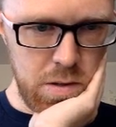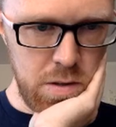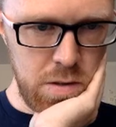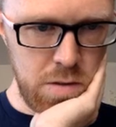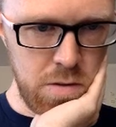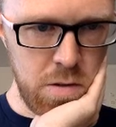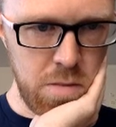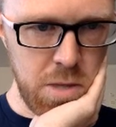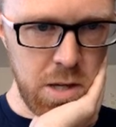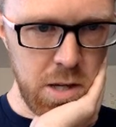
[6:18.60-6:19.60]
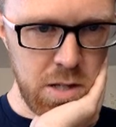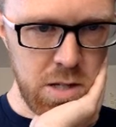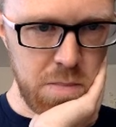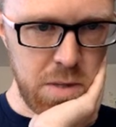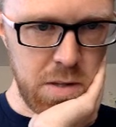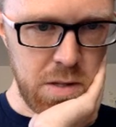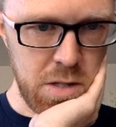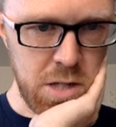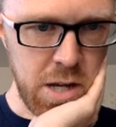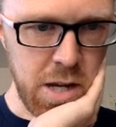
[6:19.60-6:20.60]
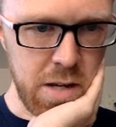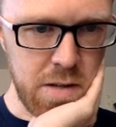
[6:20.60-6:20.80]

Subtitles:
So let me catch up on the chat.